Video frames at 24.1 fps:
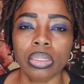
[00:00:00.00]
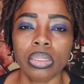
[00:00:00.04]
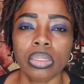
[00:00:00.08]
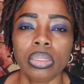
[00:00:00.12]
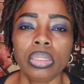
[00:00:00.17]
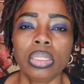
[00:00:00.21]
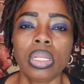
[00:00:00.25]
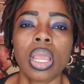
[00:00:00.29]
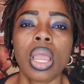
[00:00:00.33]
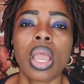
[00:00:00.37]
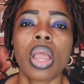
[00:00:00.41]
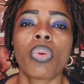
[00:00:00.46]

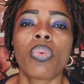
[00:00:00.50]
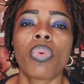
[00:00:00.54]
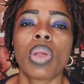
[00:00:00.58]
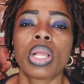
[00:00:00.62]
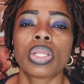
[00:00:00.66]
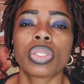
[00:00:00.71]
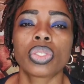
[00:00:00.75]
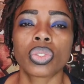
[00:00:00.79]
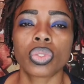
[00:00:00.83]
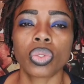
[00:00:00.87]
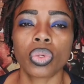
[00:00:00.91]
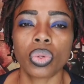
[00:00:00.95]
Now I
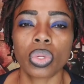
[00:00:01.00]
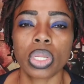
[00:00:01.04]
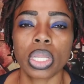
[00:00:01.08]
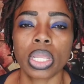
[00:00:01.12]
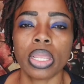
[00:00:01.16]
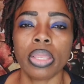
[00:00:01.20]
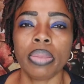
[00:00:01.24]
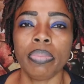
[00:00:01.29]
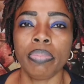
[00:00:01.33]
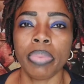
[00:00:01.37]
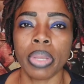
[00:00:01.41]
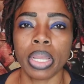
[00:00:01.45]
want to talk
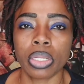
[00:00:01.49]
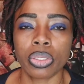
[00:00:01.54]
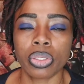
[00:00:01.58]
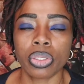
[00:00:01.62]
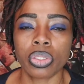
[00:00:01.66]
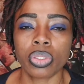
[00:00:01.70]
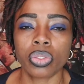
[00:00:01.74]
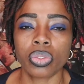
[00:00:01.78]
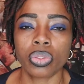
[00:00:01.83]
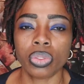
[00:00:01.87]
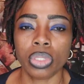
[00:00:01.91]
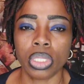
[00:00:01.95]
about
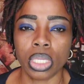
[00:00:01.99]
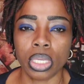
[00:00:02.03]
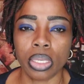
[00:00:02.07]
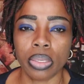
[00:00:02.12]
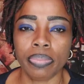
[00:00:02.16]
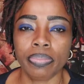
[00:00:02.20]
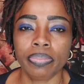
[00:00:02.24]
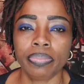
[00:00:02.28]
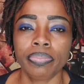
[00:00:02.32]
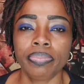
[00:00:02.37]
today,